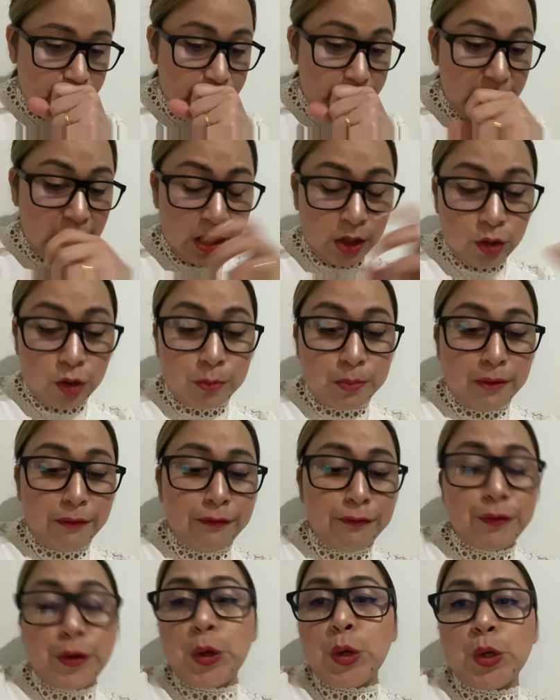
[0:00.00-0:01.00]
It could be
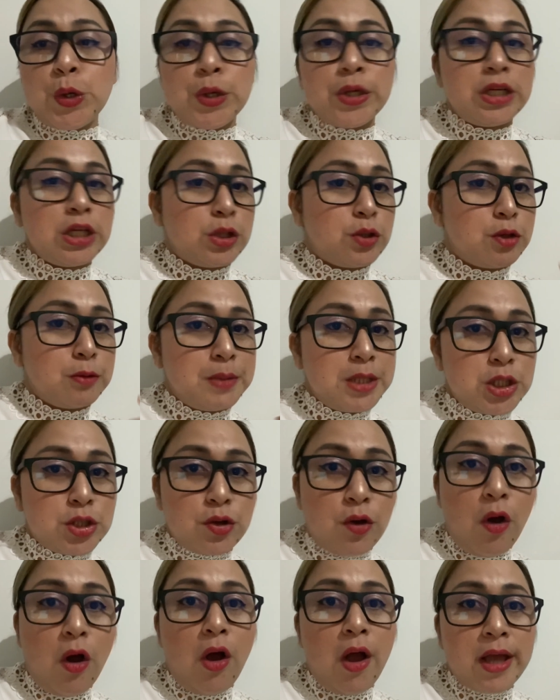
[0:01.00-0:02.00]
food, it could be
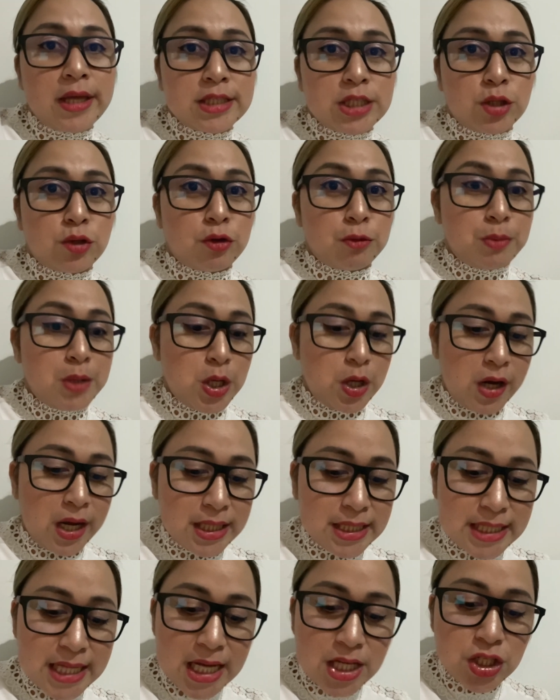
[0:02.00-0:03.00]
toys, it could be your
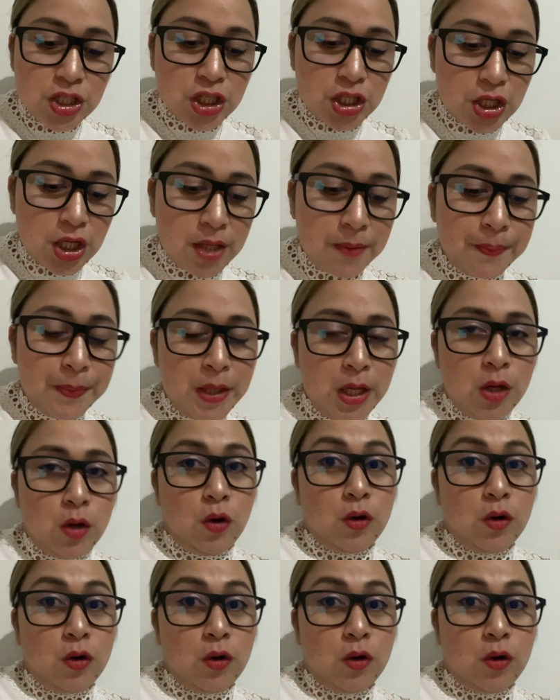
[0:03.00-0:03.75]
attention,